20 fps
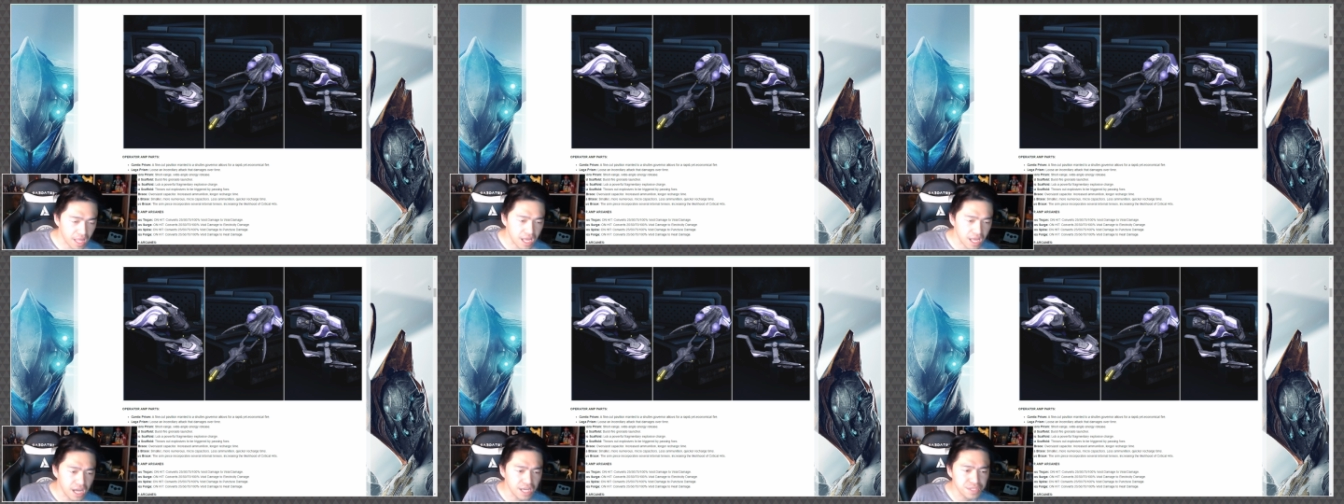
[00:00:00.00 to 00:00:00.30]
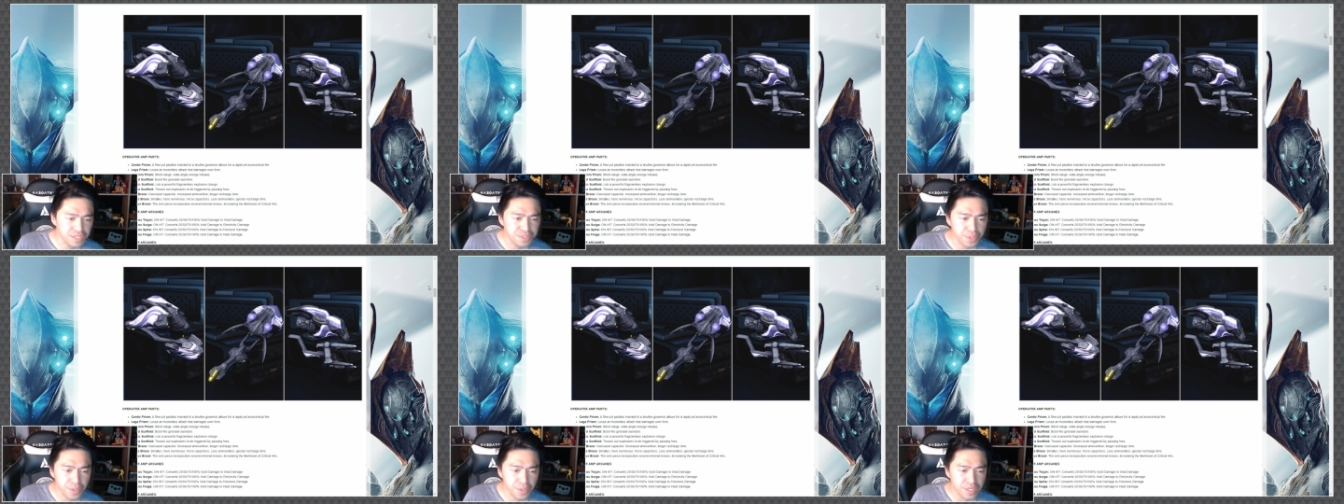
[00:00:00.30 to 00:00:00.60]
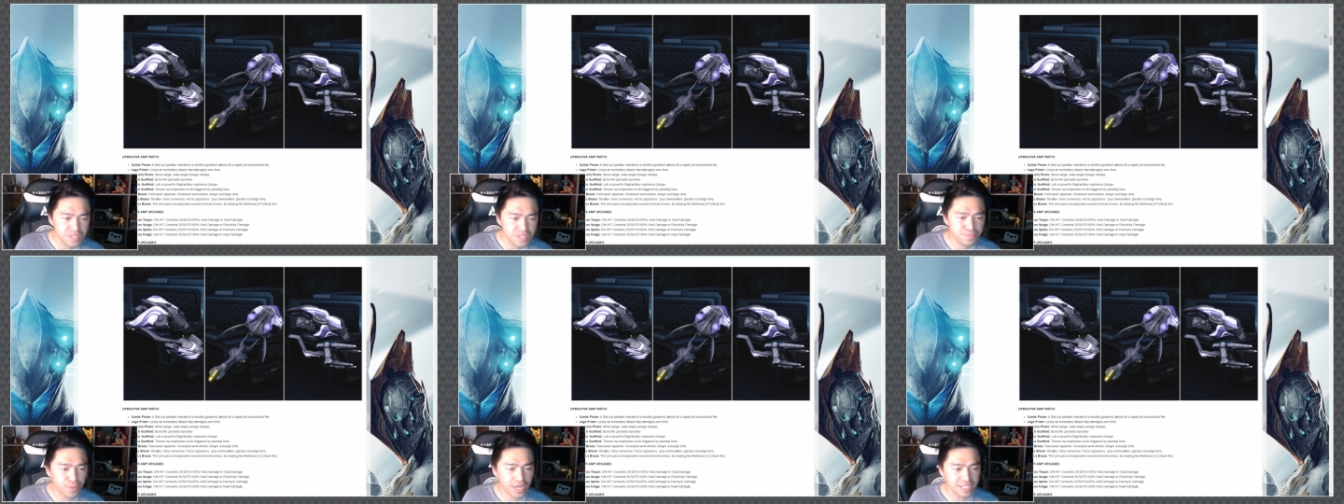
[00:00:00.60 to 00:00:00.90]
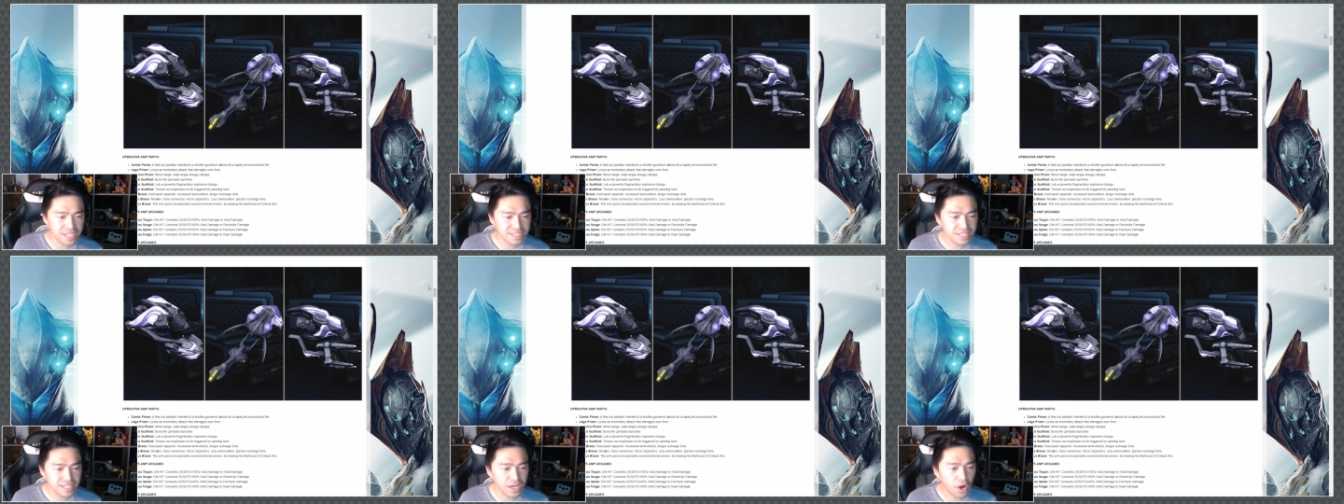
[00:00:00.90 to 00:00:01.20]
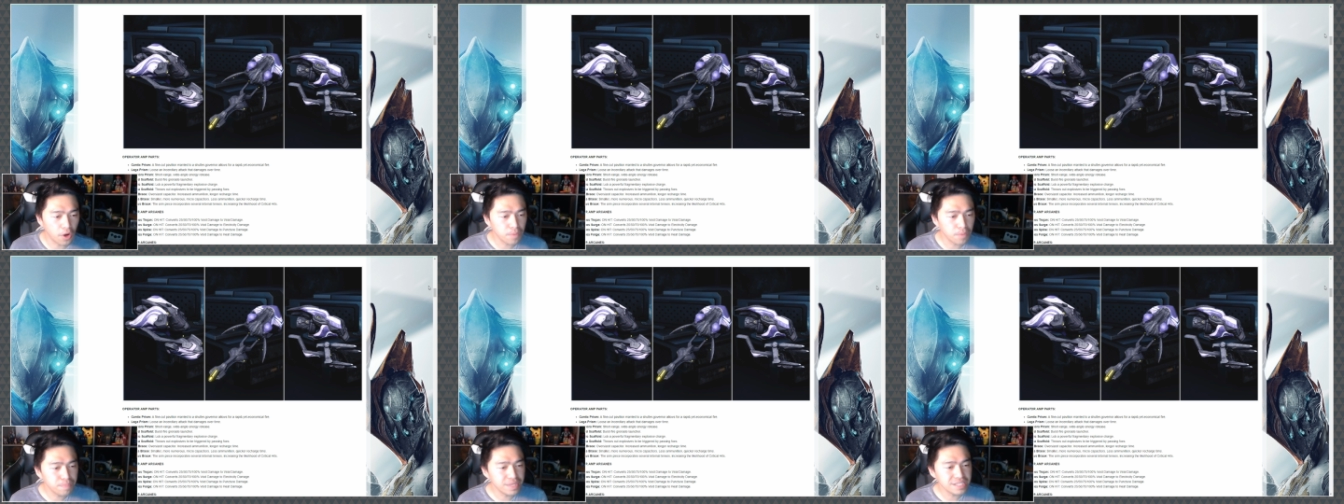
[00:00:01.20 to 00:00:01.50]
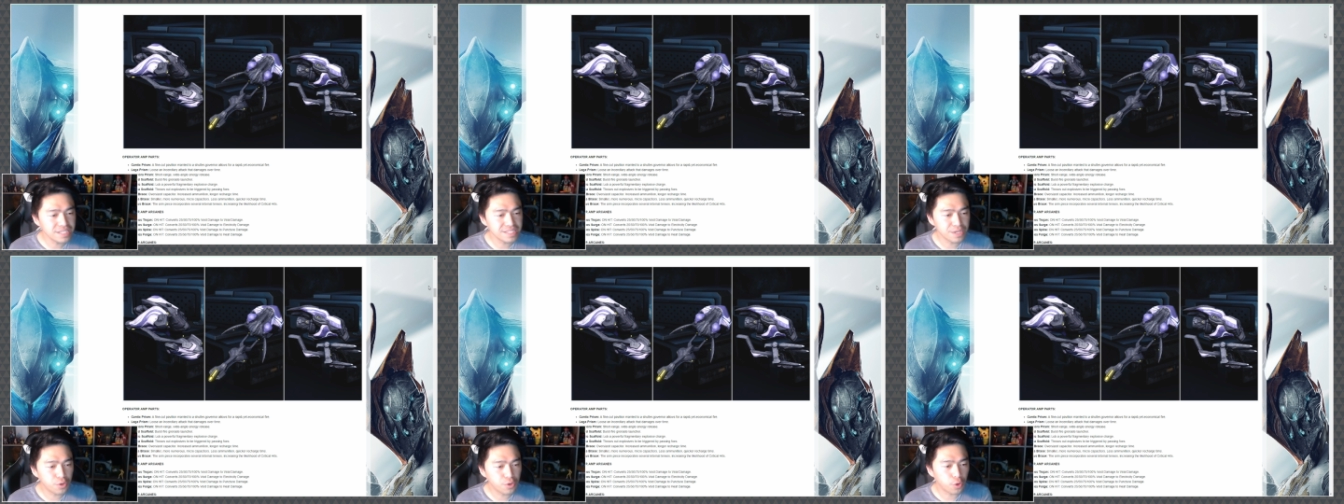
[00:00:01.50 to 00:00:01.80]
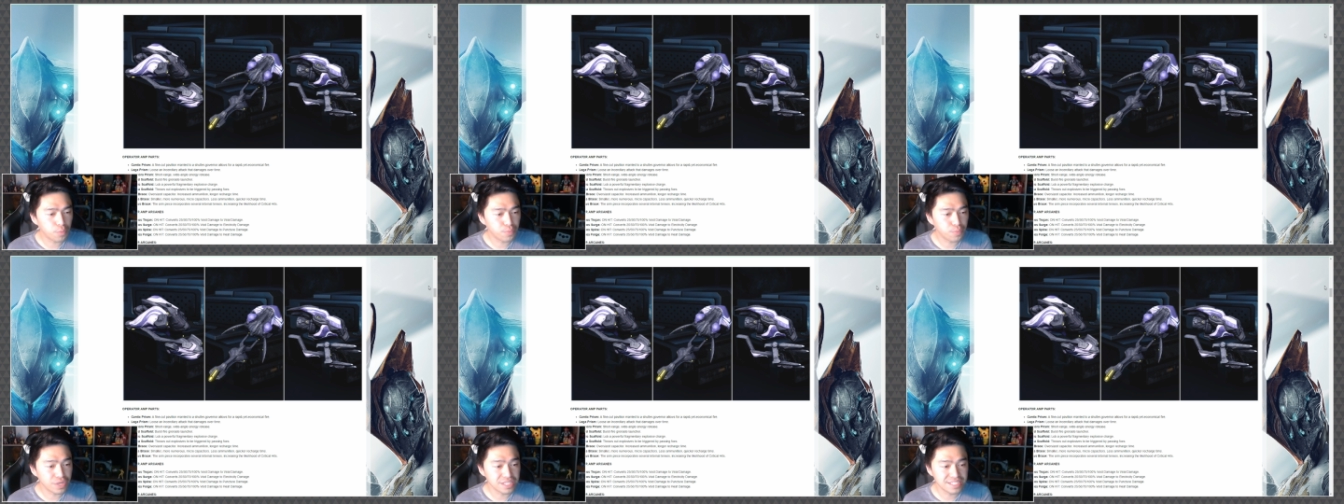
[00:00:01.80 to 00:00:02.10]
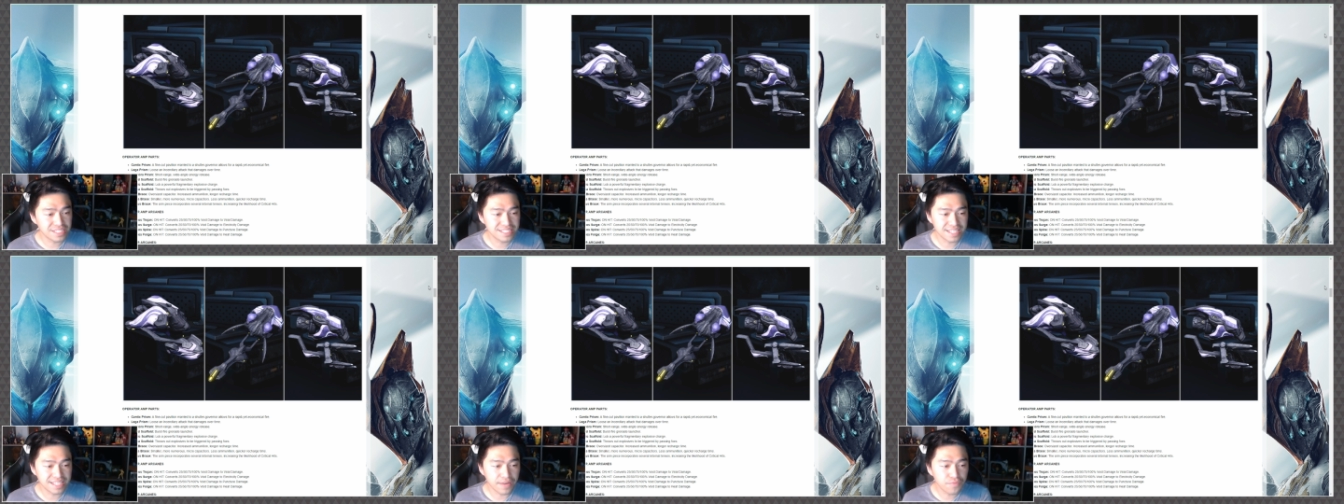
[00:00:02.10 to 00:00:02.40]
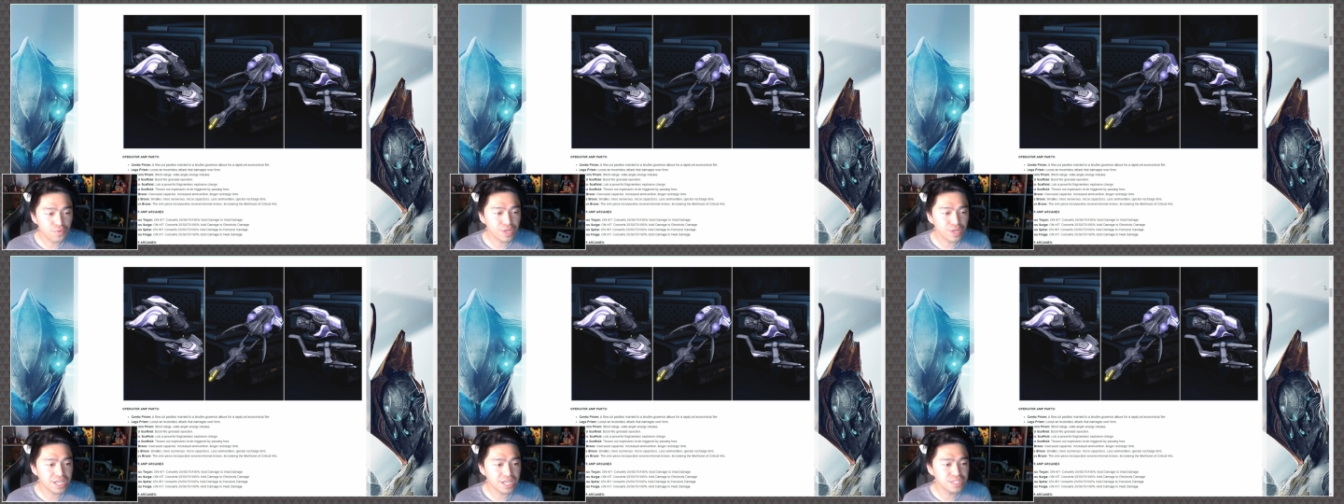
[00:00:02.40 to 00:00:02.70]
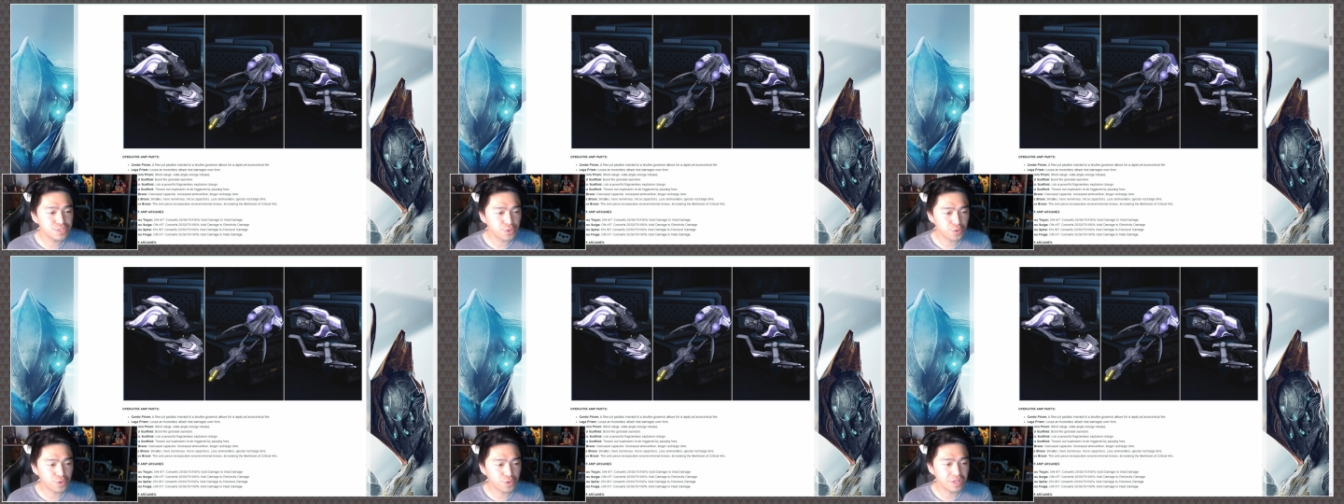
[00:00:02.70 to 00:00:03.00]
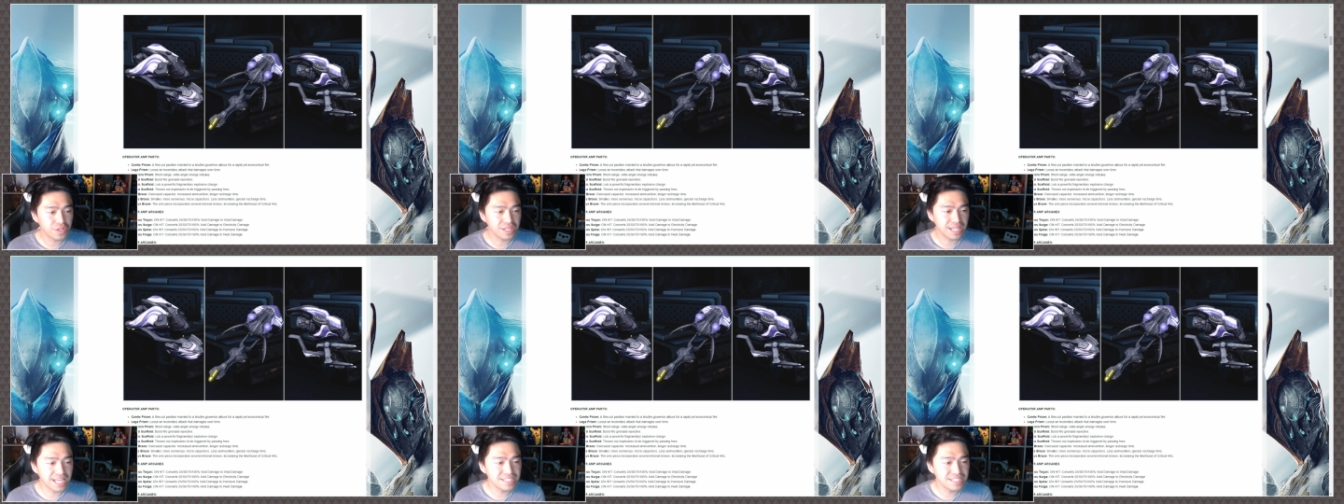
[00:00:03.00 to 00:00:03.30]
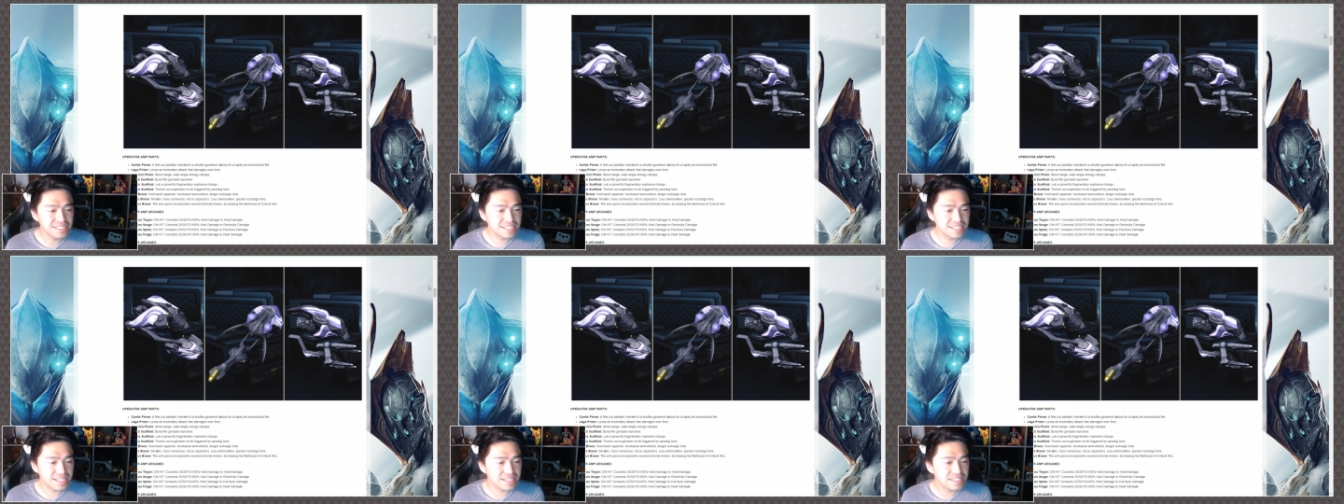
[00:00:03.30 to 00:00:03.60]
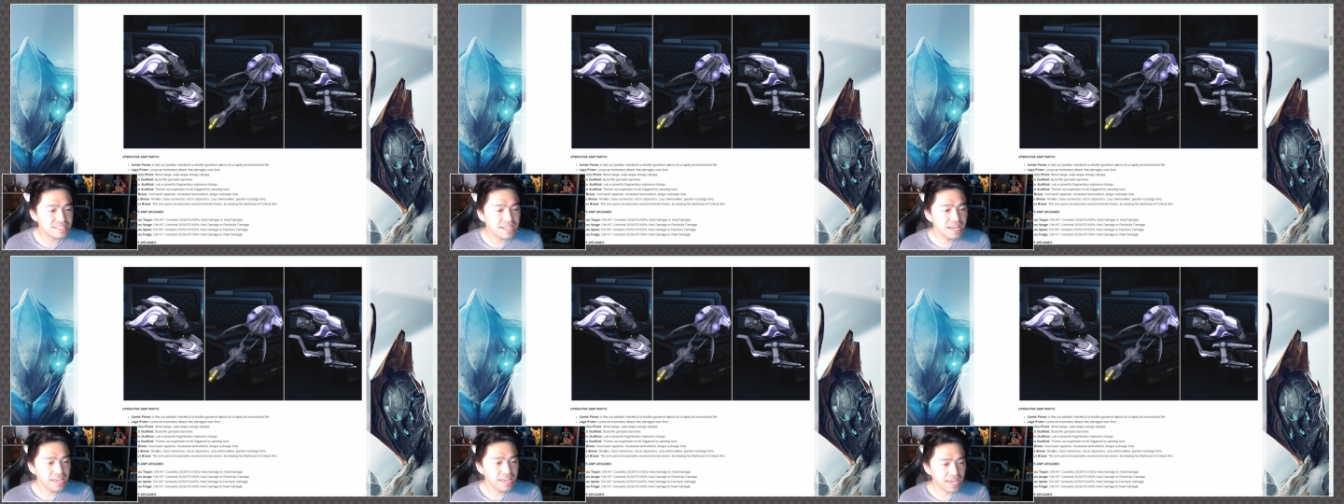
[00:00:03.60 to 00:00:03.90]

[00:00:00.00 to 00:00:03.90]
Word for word: Uh, Certus brace, the arm piece incorporates several internal lenses,